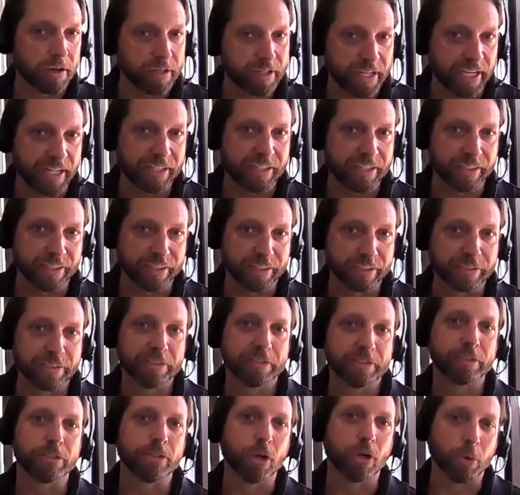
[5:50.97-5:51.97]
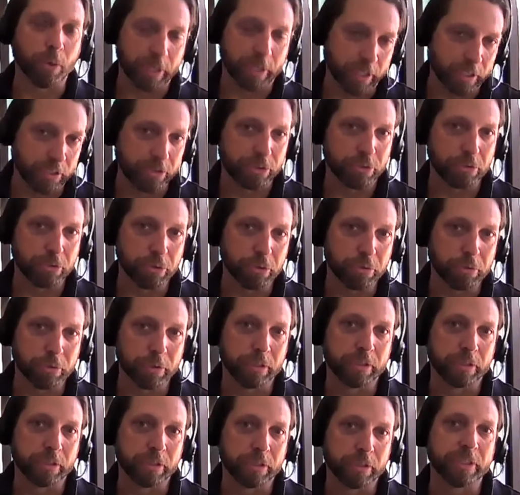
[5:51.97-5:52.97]
data going to
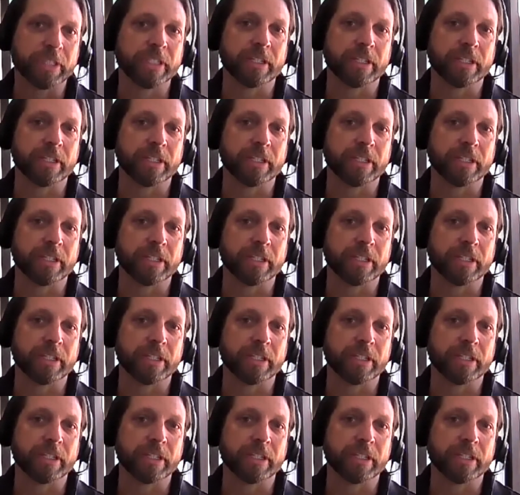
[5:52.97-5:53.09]
Google,